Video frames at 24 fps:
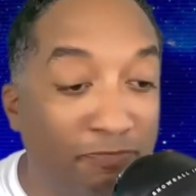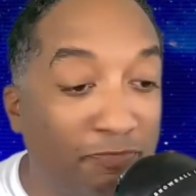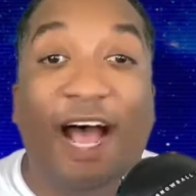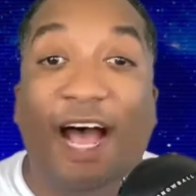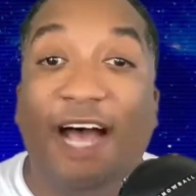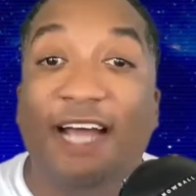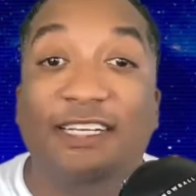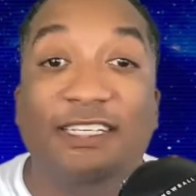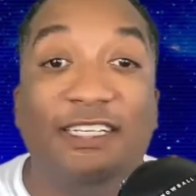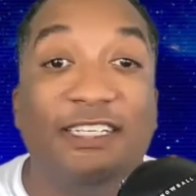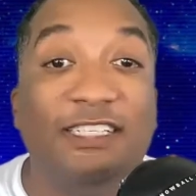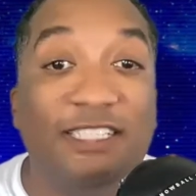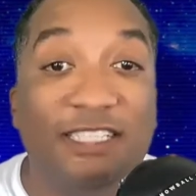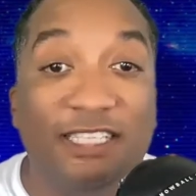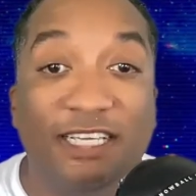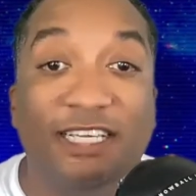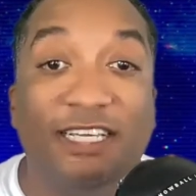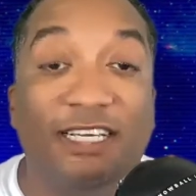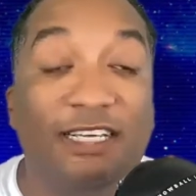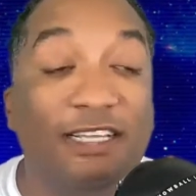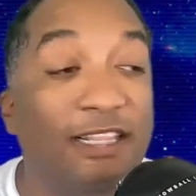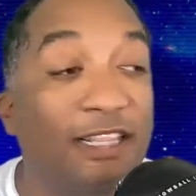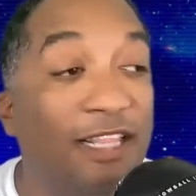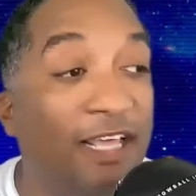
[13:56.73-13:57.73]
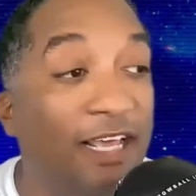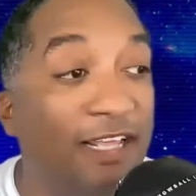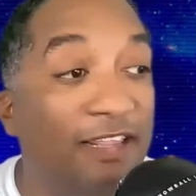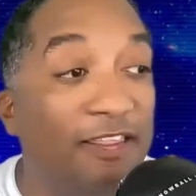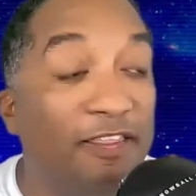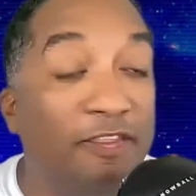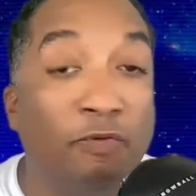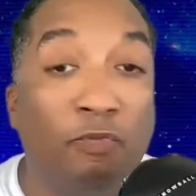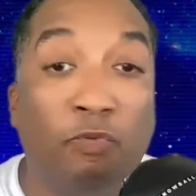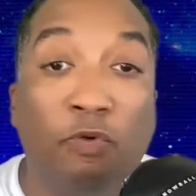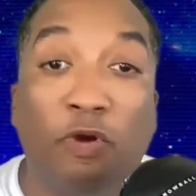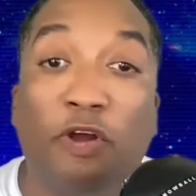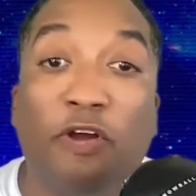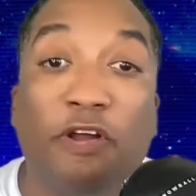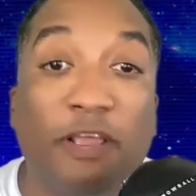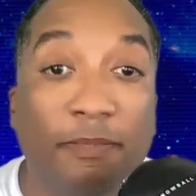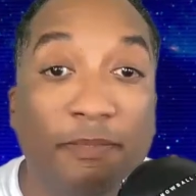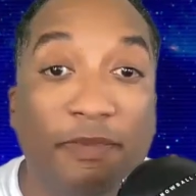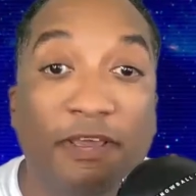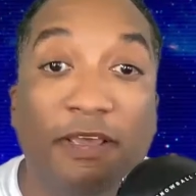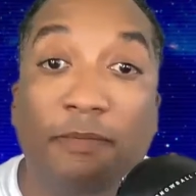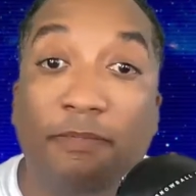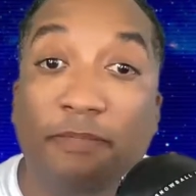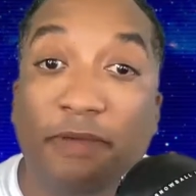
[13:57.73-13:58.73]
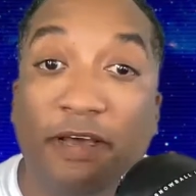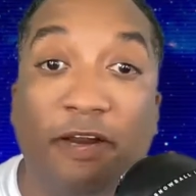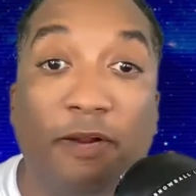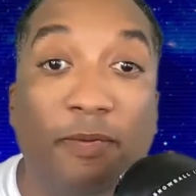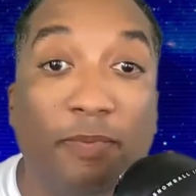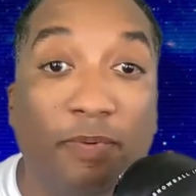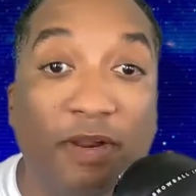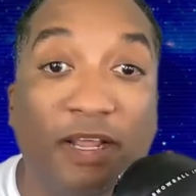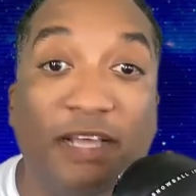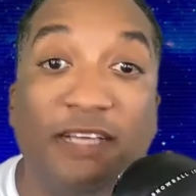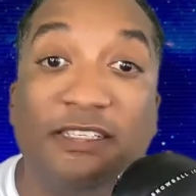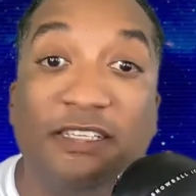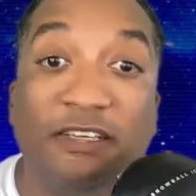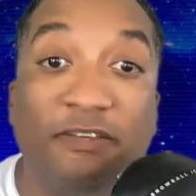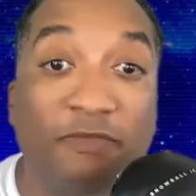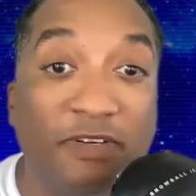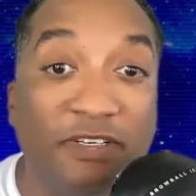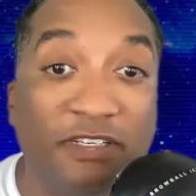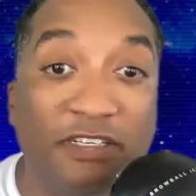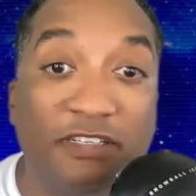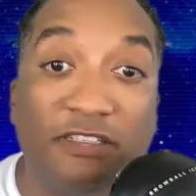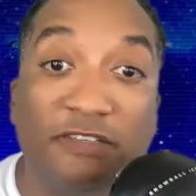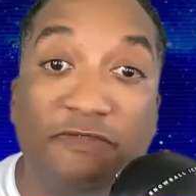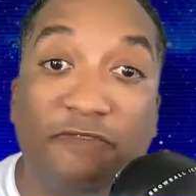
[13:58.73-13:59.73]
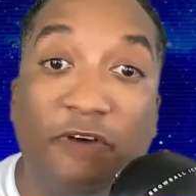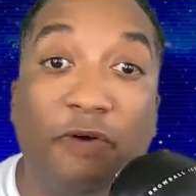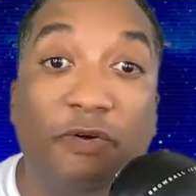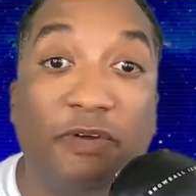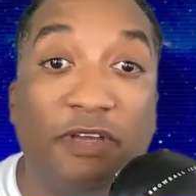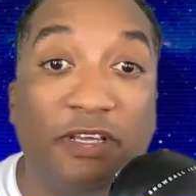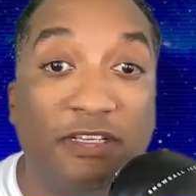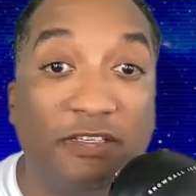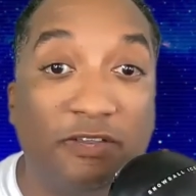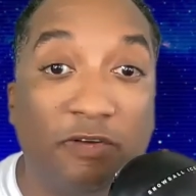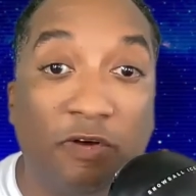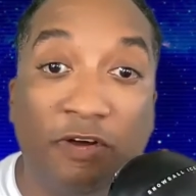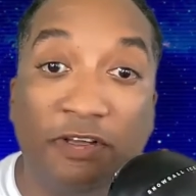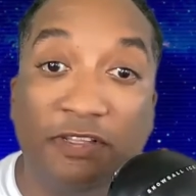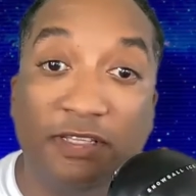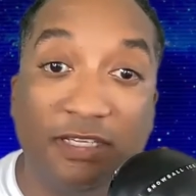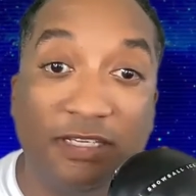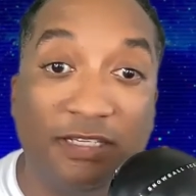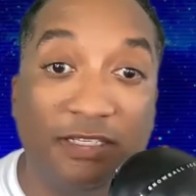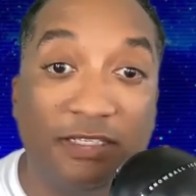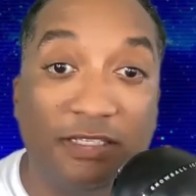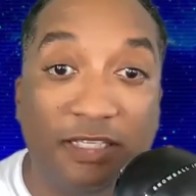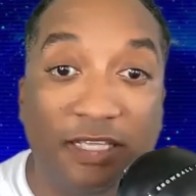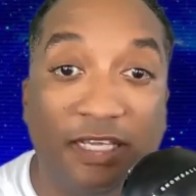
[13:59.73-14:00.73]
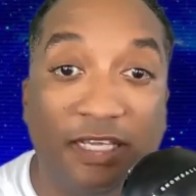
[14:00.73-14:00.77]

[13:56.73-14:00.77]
I just think that the world can be a better place if we just focus on these